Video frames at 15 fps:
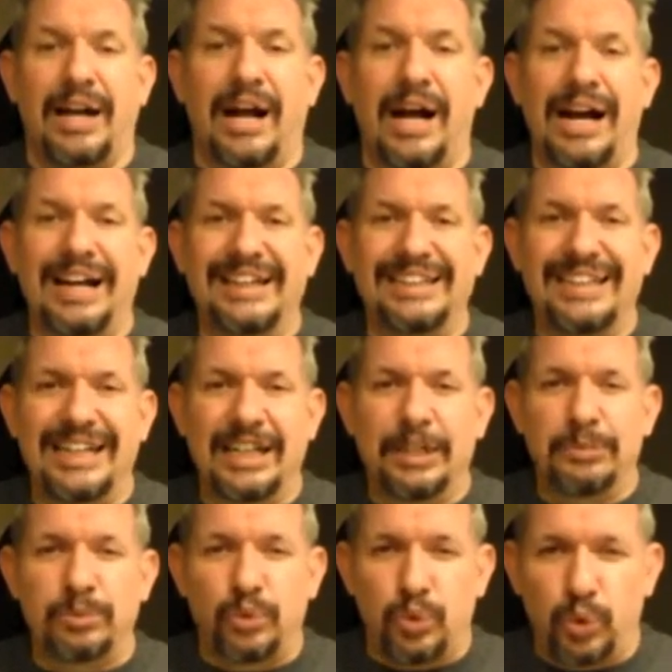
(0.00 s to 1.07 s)
I
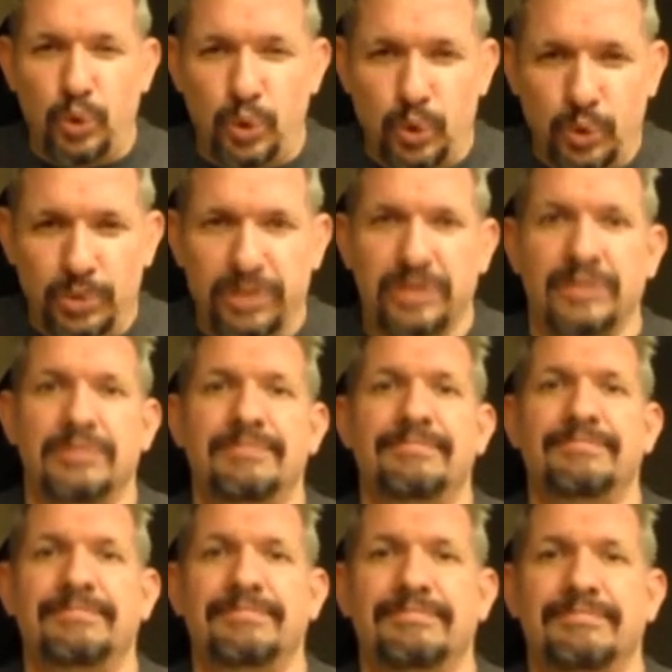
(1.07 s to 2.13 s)
am Groot.
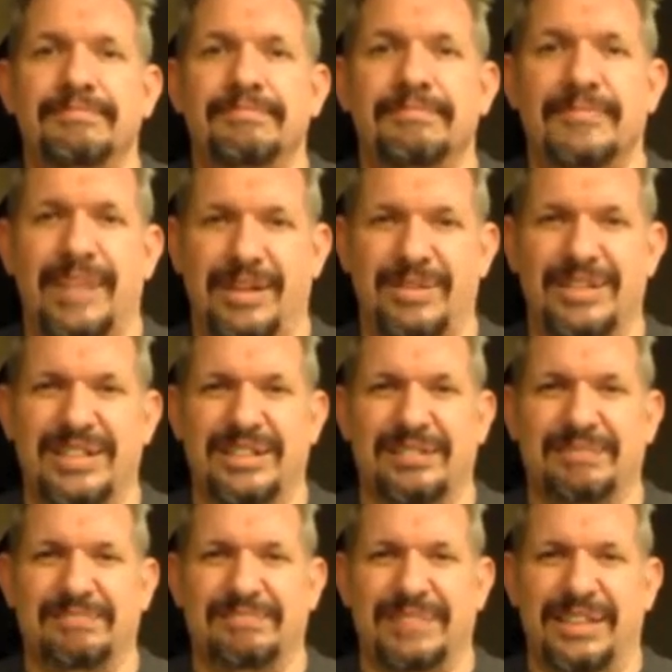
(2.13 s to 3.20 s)
How was
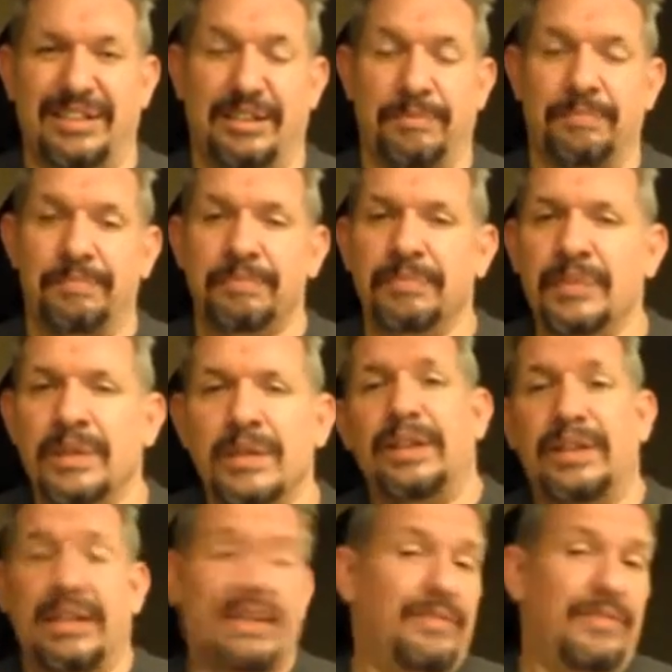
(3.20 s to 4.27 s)
that? I don't know.
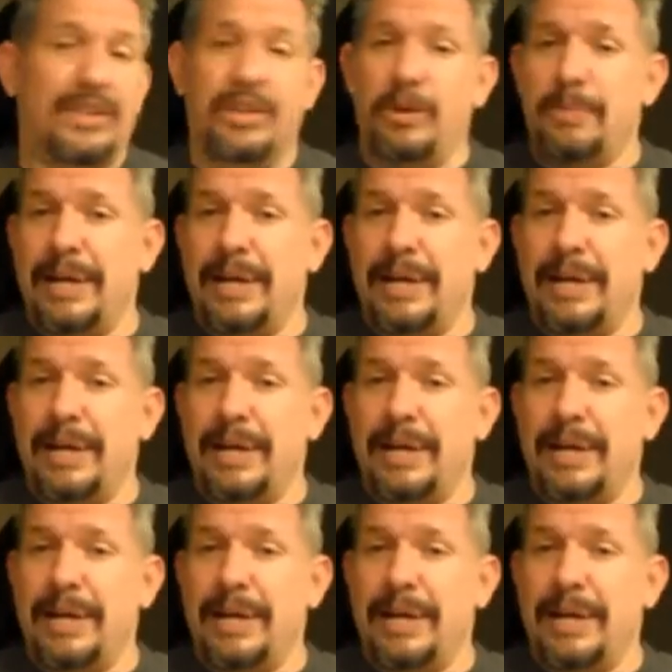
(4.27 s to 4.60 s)
If you go